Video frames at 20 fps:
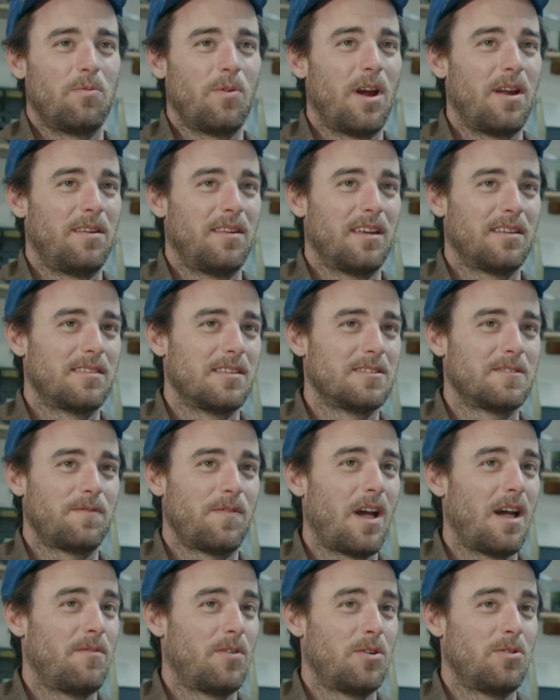riding like this
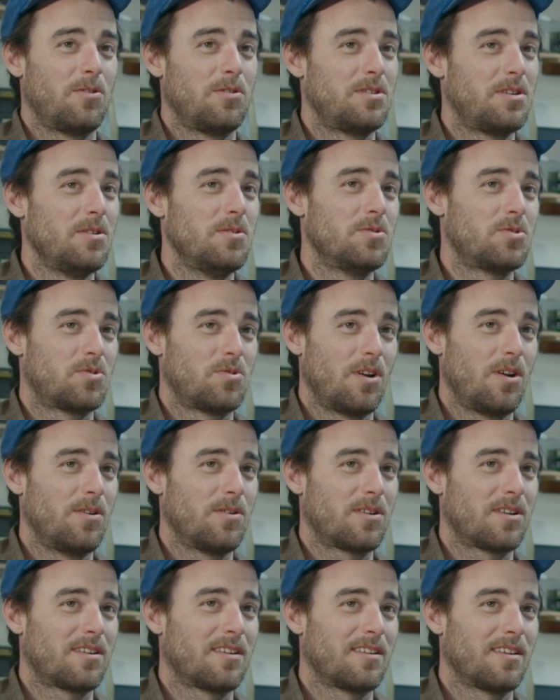500
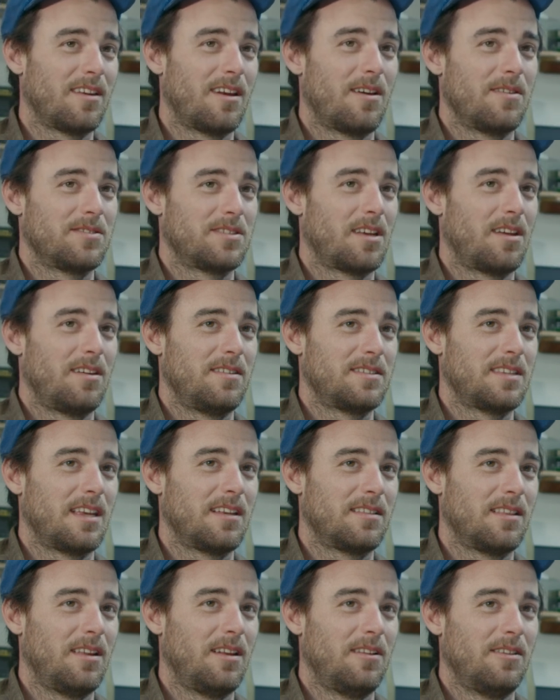two-stroke, and I was on his
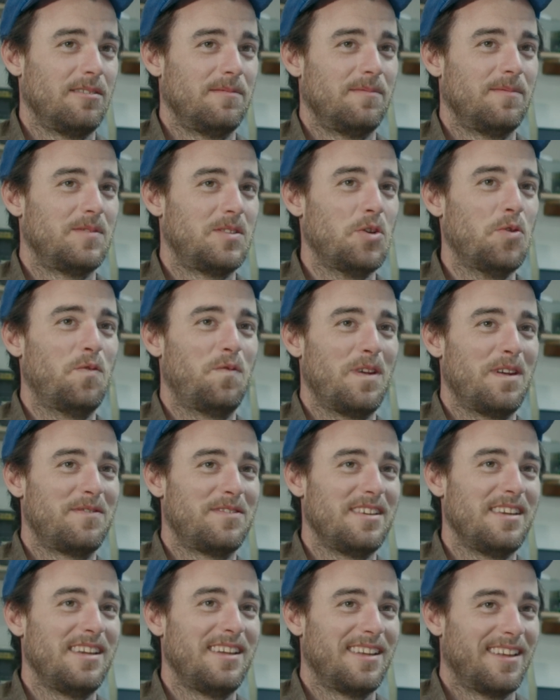like little
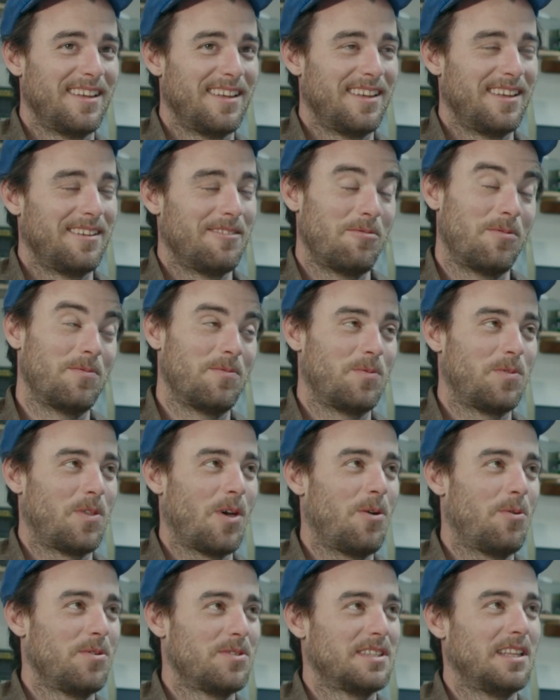250,
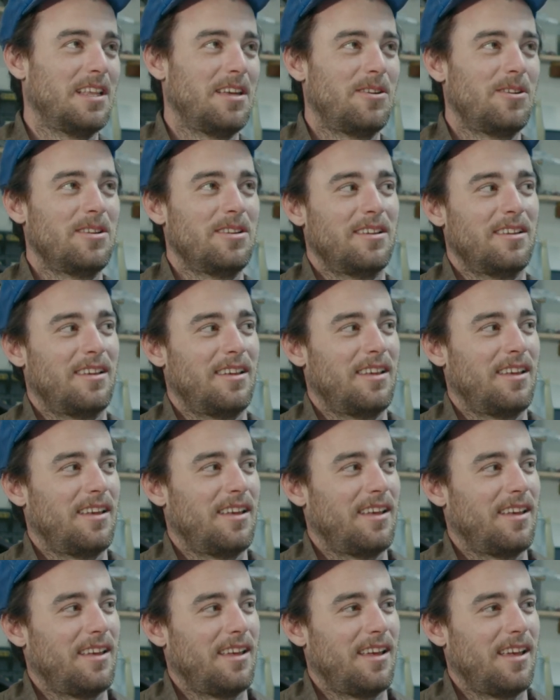thought was little,
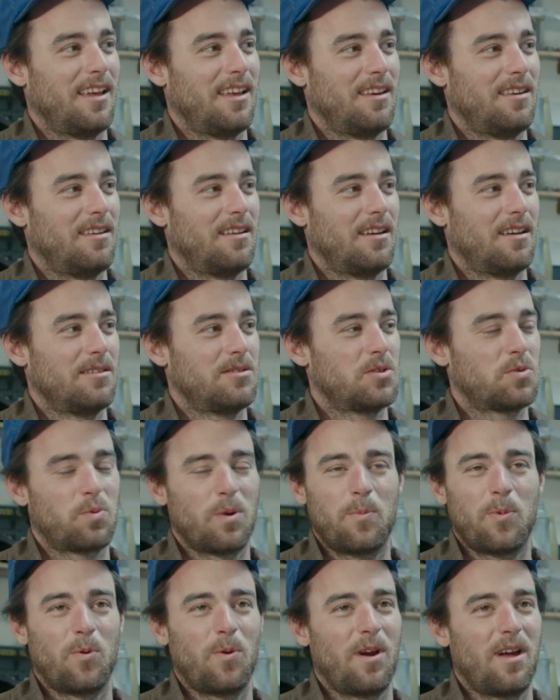and just
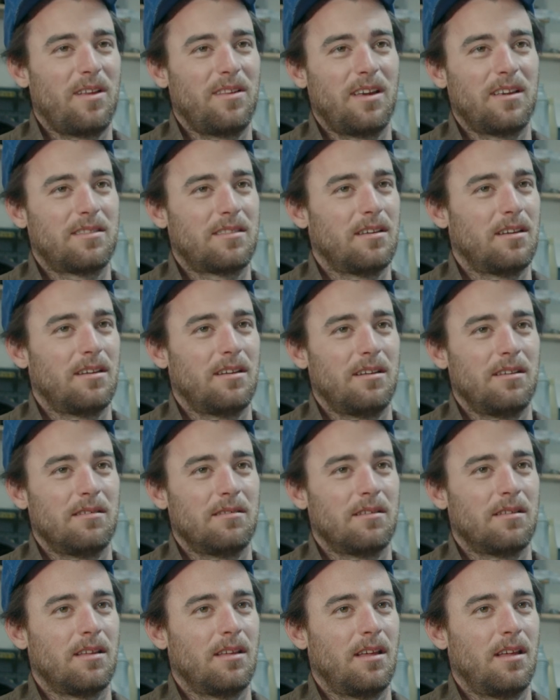ripping around like the
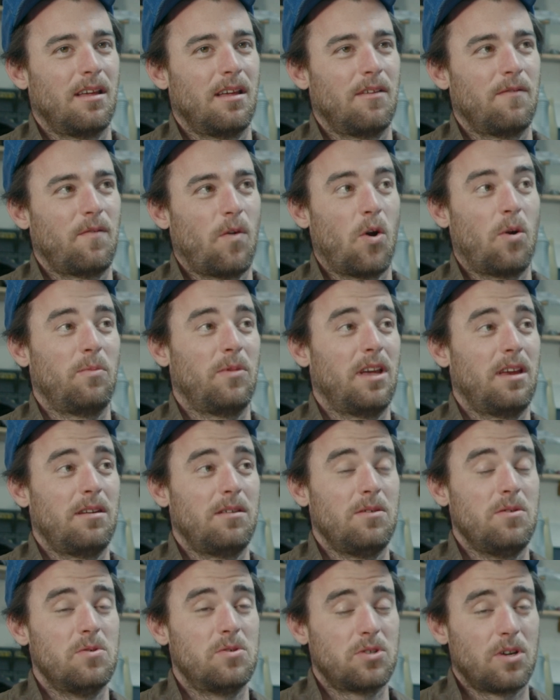farmland
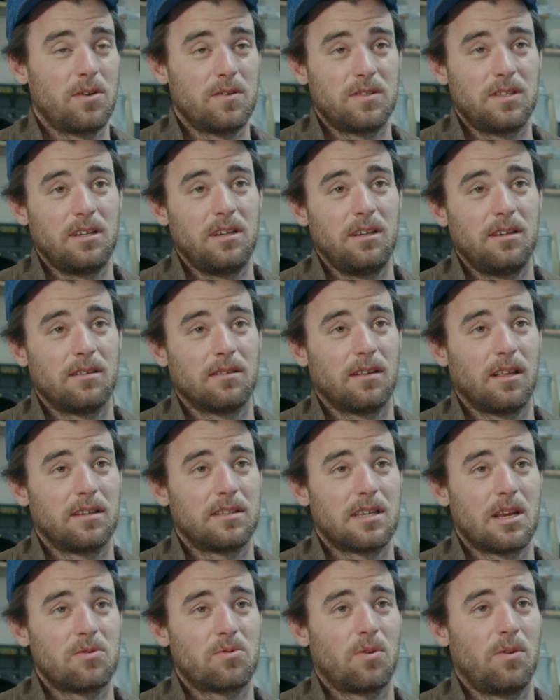in New Jersey, like
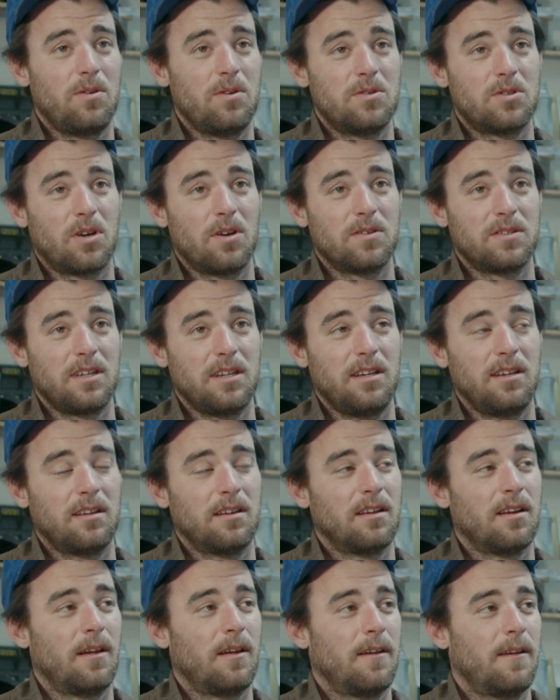central New Jersey,
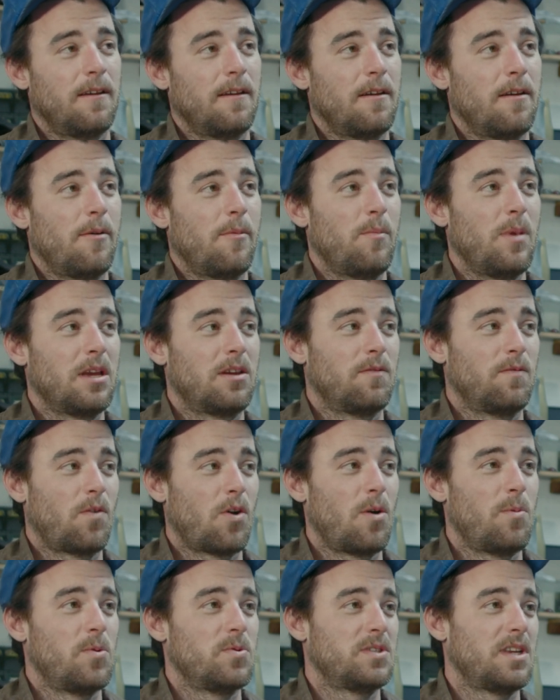making
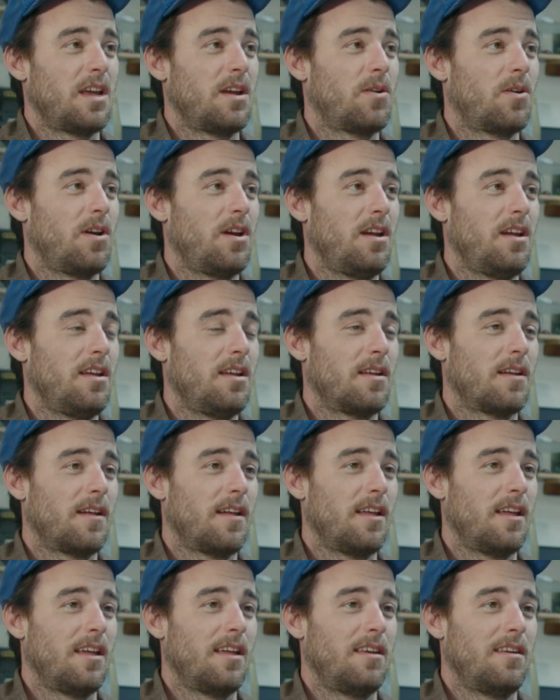farmers angry
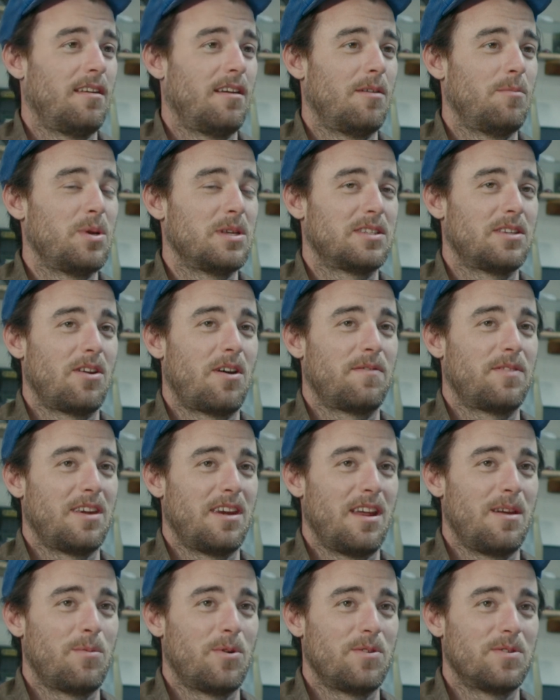and pissing off the
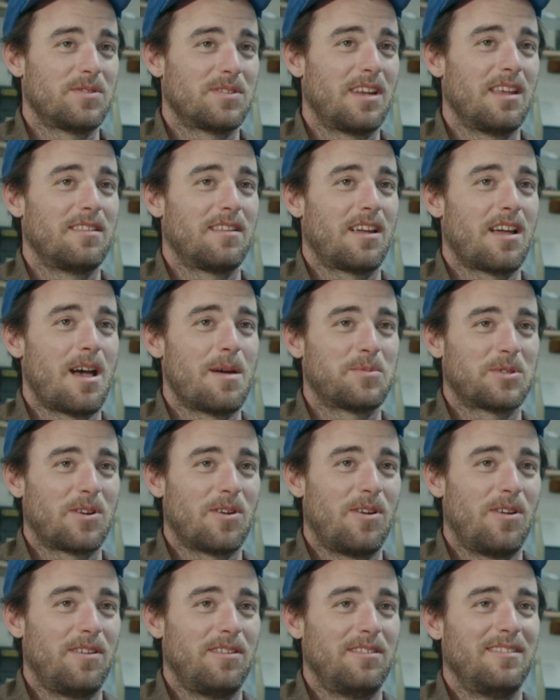neighbors, getting the cops
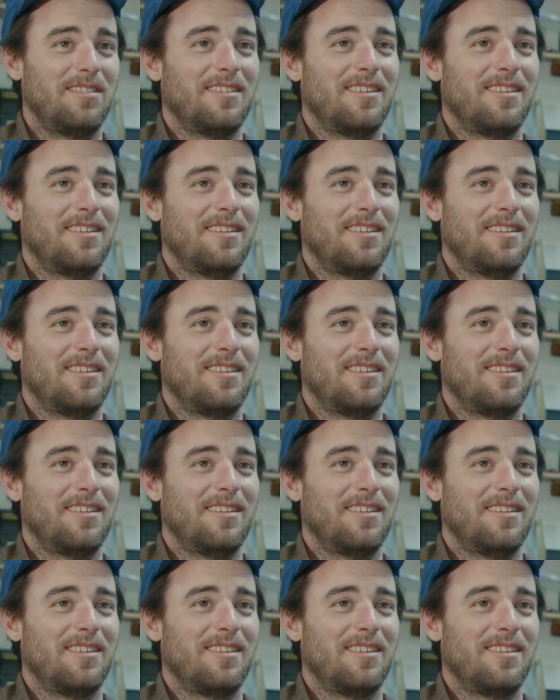called.